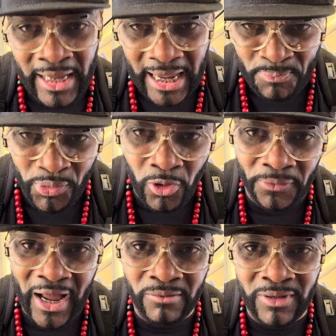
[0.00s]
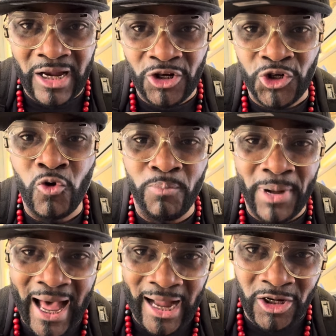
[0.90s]
He pulled out that
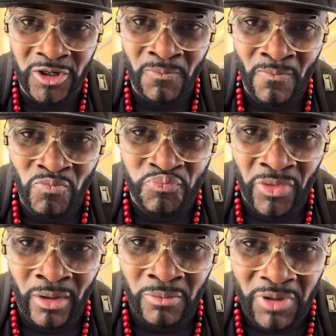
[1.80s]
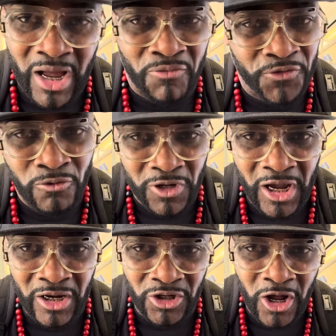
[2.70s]
shoebox. Now, a few
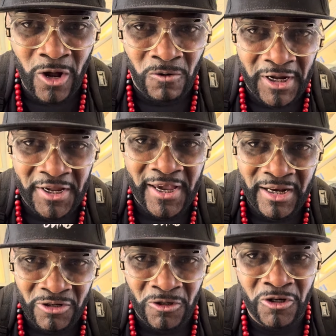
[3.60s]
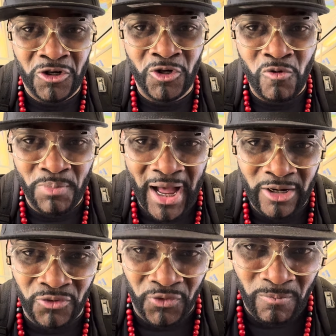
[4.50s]
things I heard. The kid took the
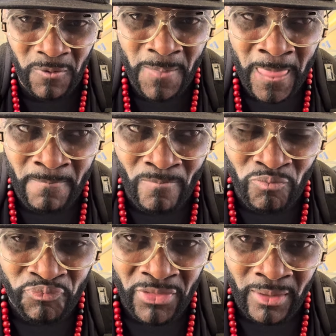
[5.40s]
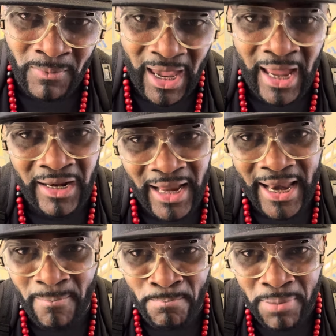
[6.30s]
shoebox from him and let
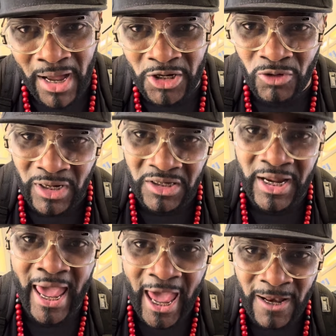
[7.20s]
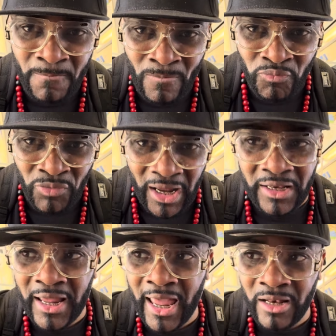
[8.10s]
it bust on his head. And
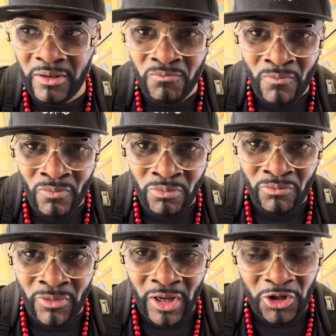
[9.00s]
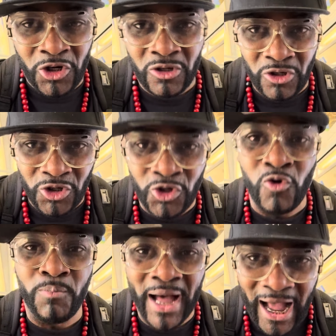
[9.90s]
then he took the
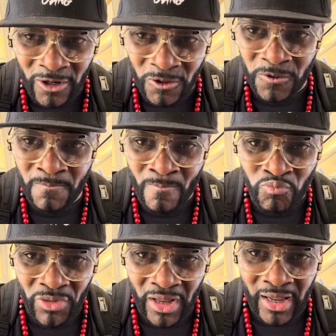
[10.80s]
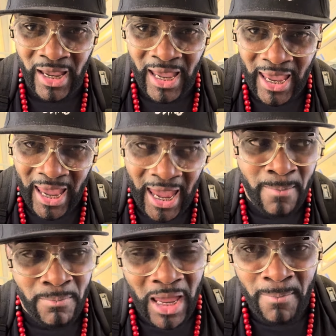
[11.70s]
shoebox
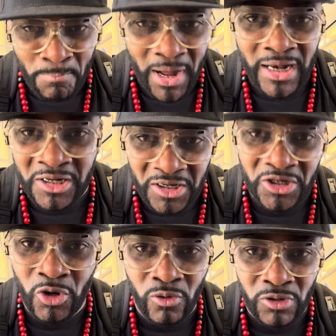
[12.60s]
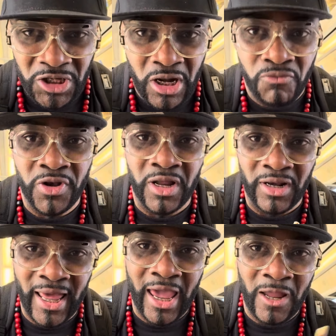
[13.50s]
and bust his own self in the
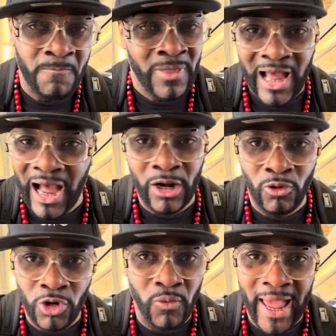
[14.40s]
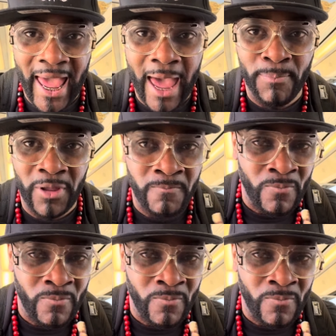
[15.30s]
leg. I don't know what happened.